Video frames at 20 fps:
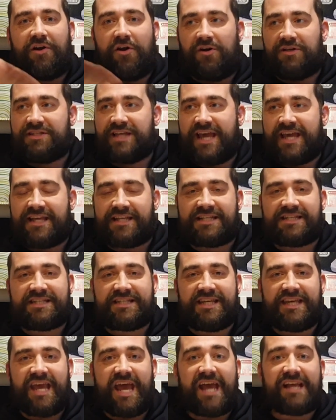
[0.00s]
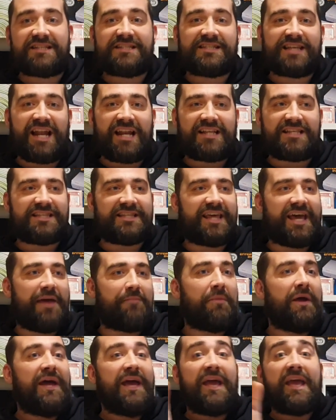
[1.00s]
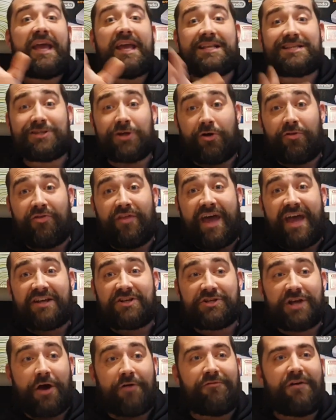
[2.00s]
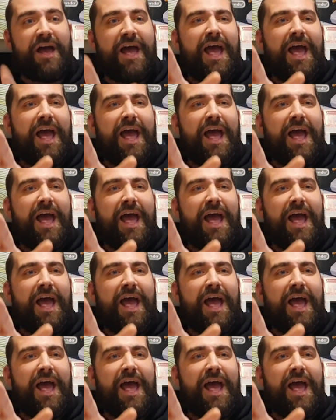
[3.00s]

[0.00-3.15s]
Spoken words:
I take it to Cex, sell it to them, it's on their shelf.